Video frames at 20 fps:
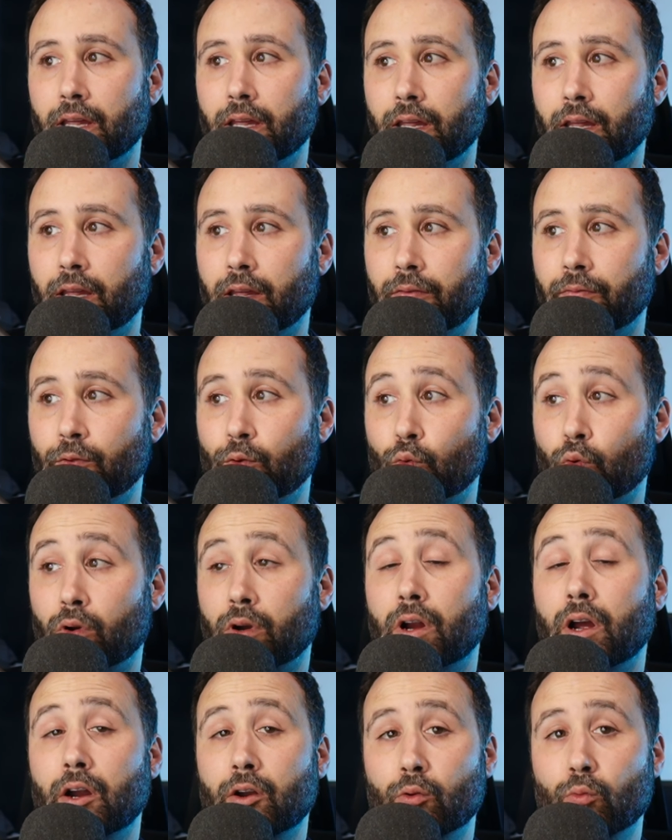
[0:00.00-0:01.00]
if you are
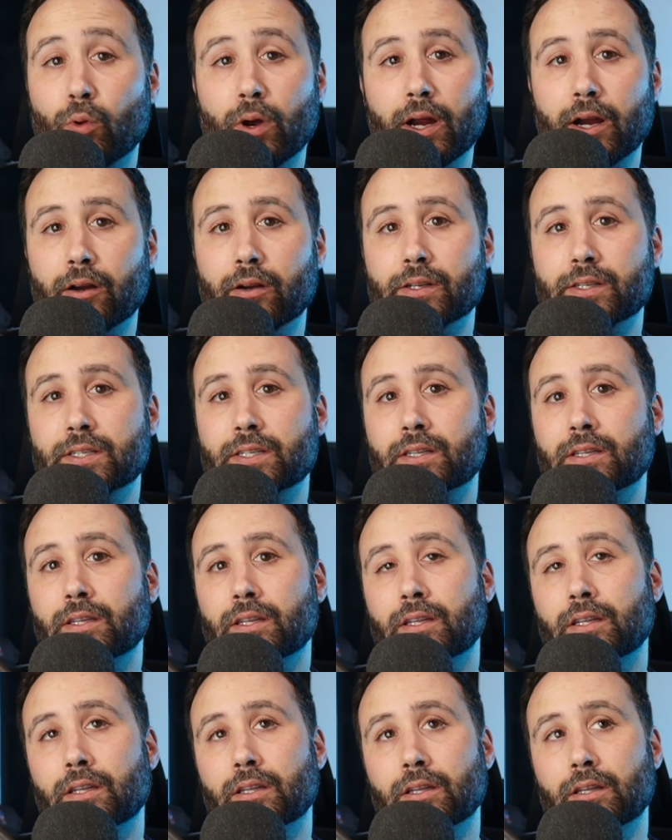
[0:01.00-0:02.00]
unaware, it's
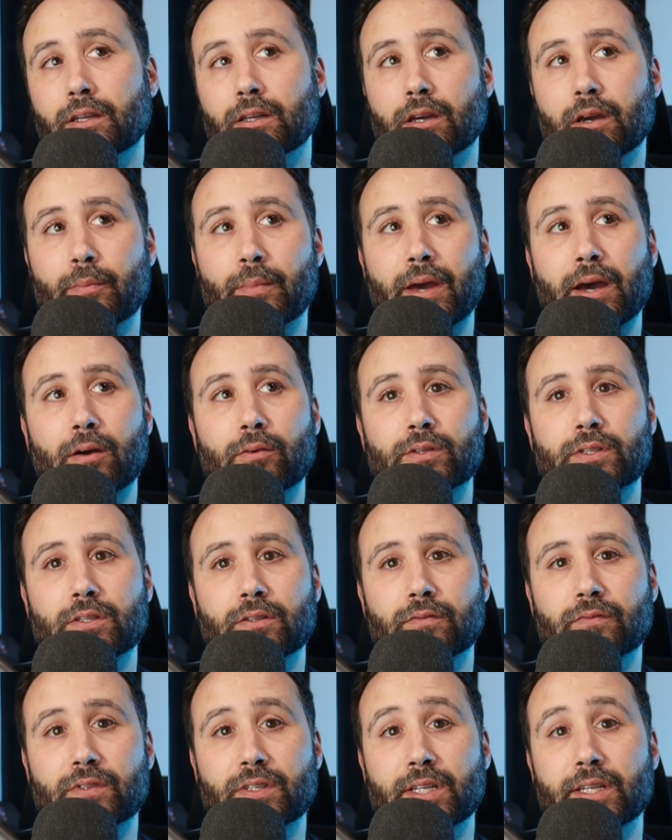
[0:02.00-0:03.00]
the amount
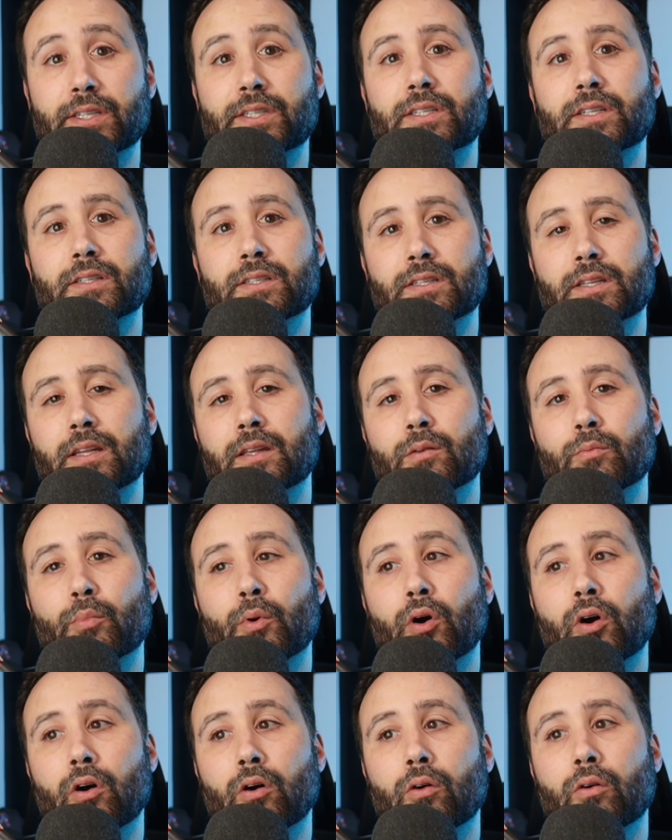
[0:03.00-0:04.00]
of distance that the
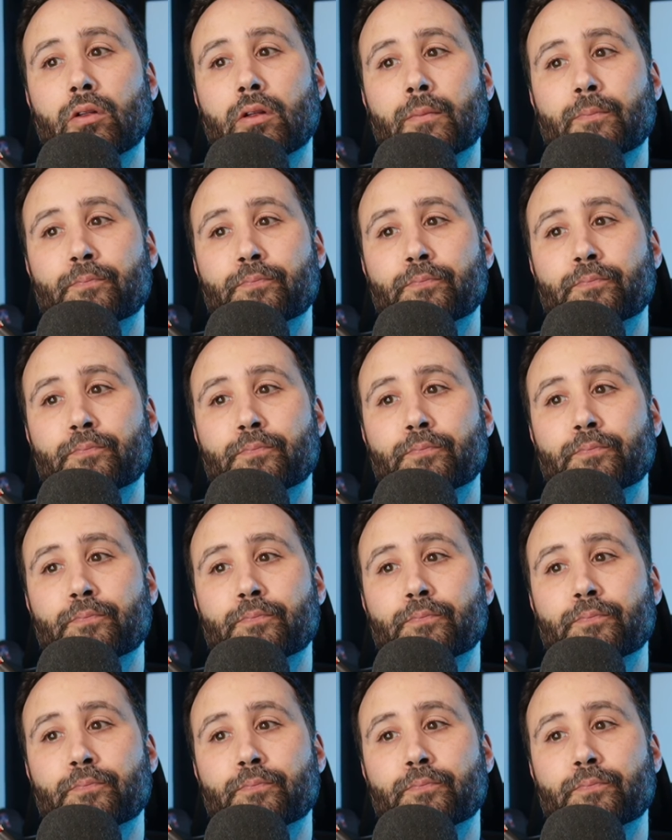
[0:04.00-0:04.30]
ball